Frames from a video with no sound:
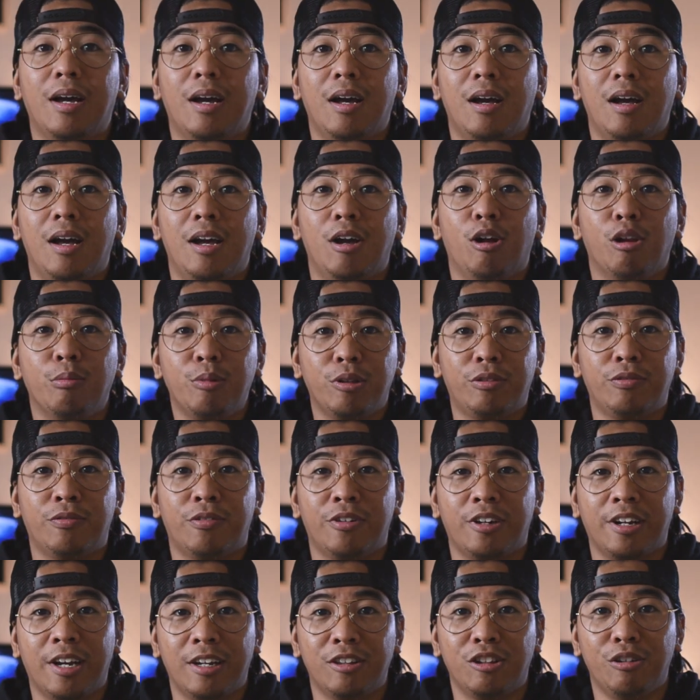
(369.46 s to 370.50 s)
I almost
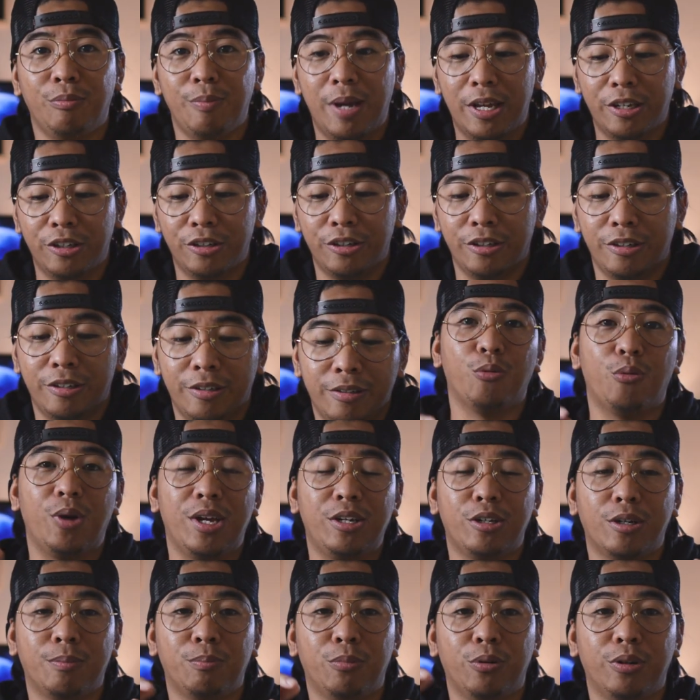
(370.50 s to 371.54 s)
forgot to mention when
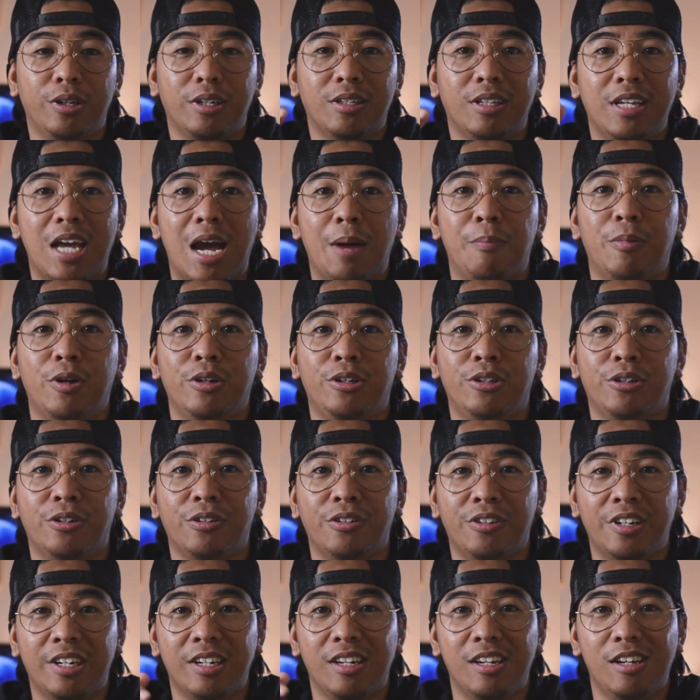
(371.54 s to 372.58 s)
you're putting the aperture
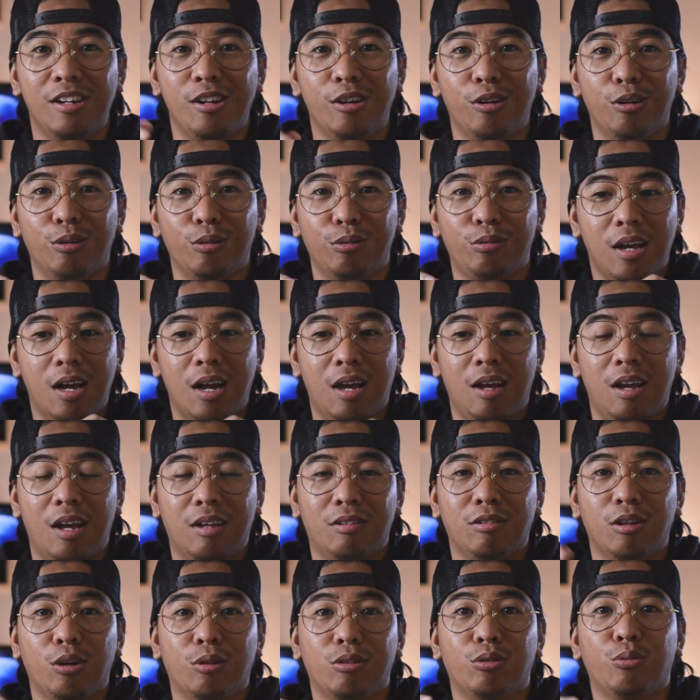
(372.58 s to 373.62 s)
really low, uh,
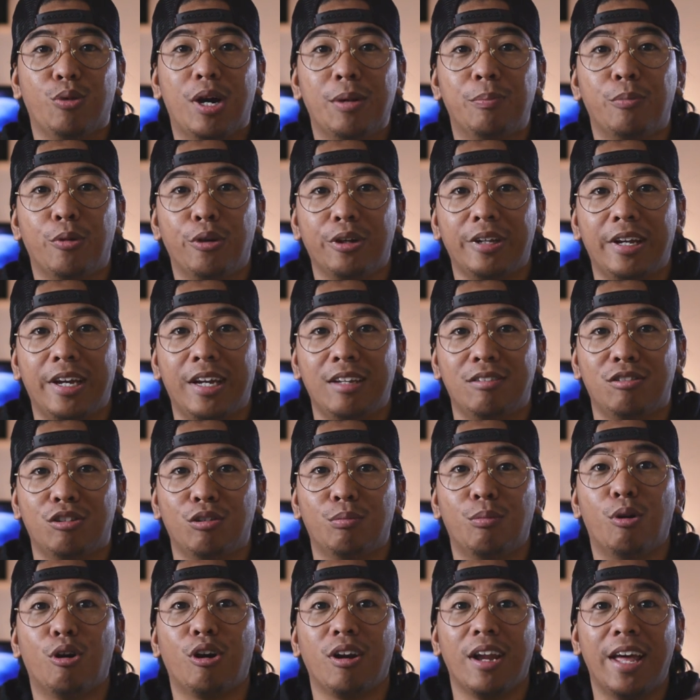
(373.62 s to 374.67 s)
as low as 1.8, so
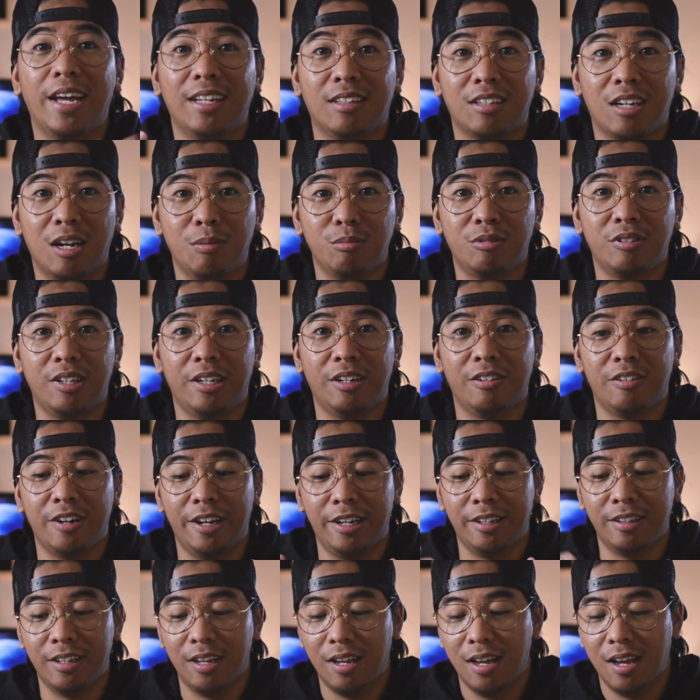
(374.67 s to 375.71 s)
more light comes in,
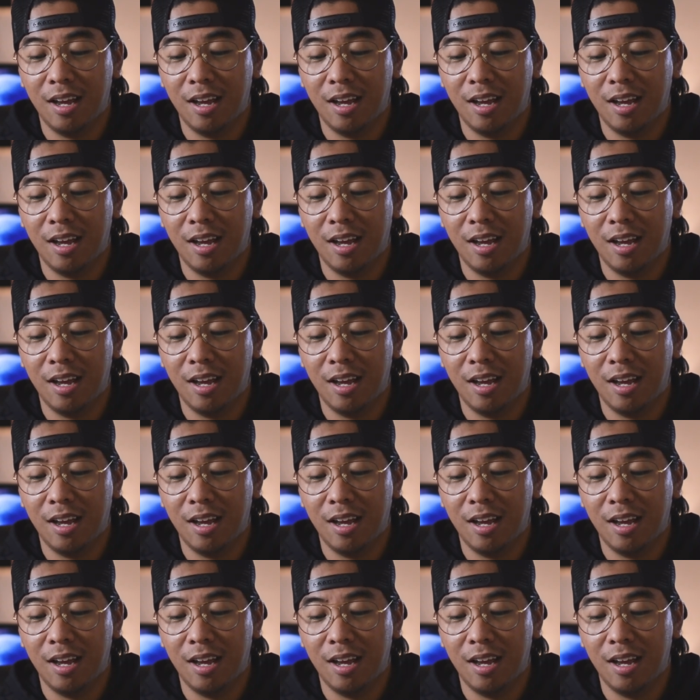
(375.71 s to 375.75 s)
right?